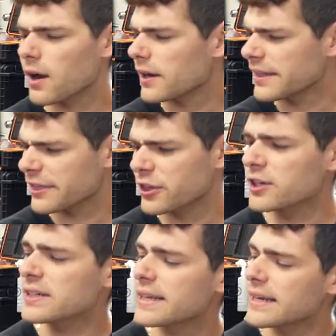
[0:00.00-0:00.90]
In
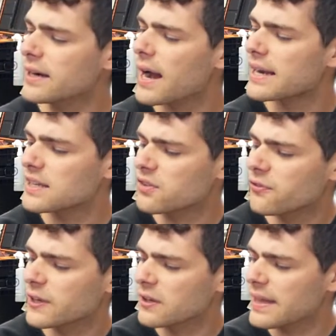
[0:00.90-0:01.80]
third gear, I did
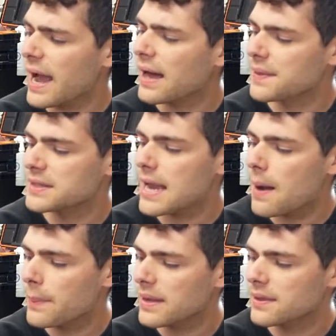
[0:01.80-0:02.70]
feel that on the
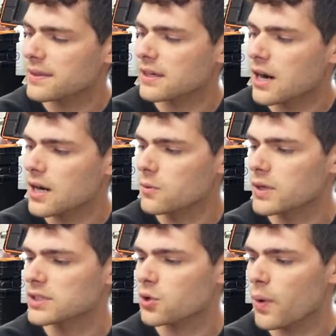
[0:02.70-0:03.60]
top end that the car
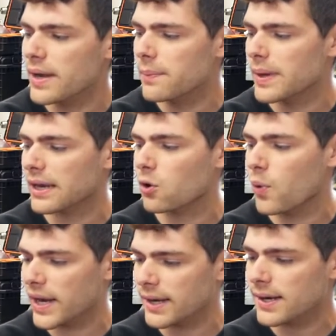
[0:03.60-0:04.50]
was quite a bit
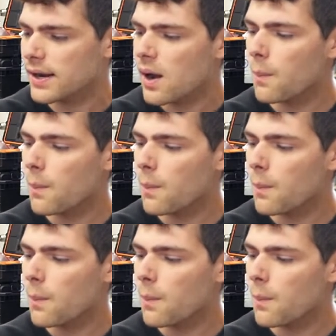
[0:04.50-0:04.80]
quicker,